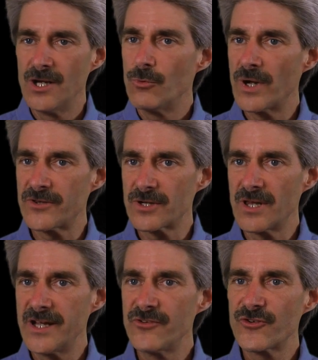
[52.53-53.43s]
Whether
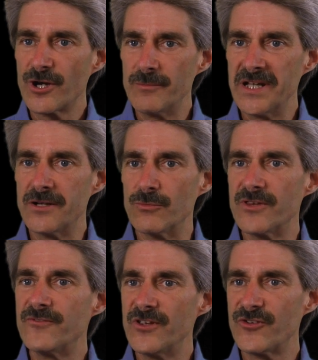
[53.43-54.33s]
clients come in
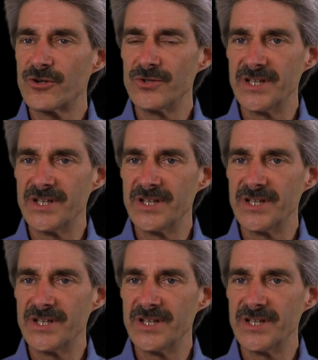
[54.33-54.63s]
with physical